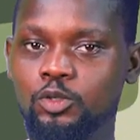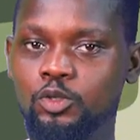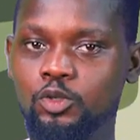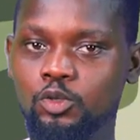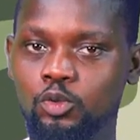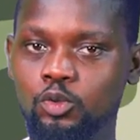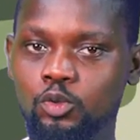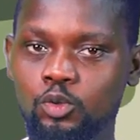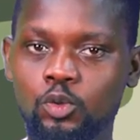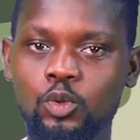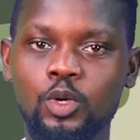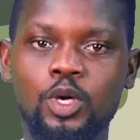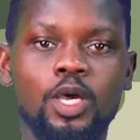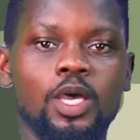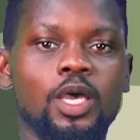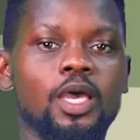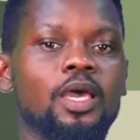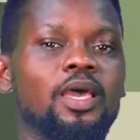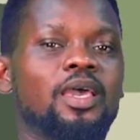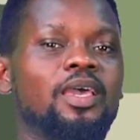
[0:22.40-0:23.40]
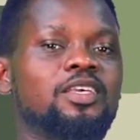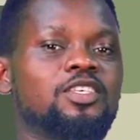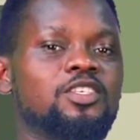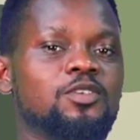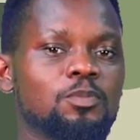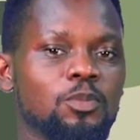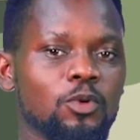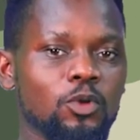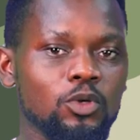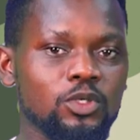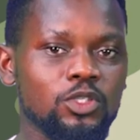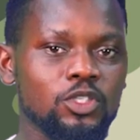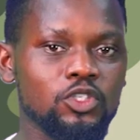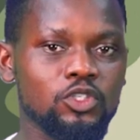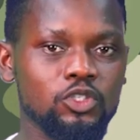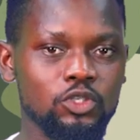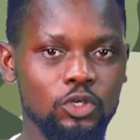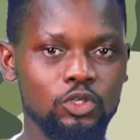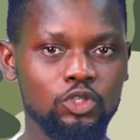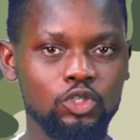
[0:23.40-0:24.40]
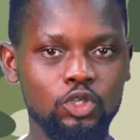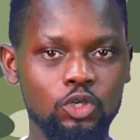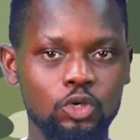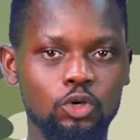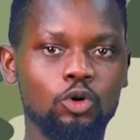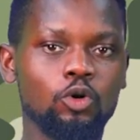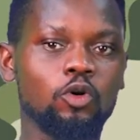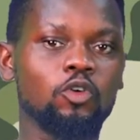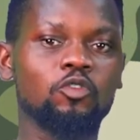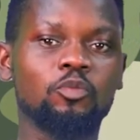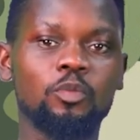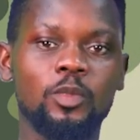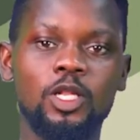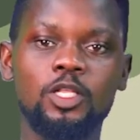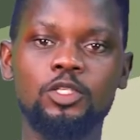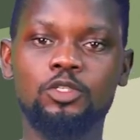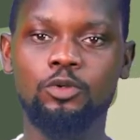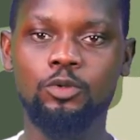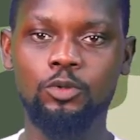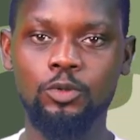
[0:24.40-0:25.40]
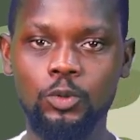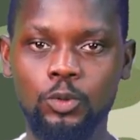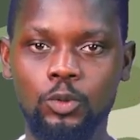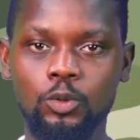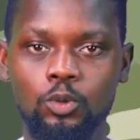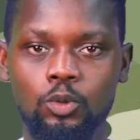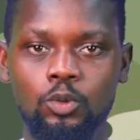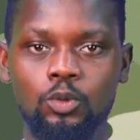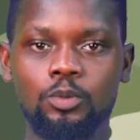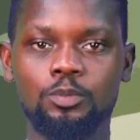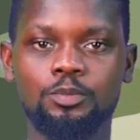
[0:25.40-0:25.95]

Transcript: 2. Explore the structure of military rule.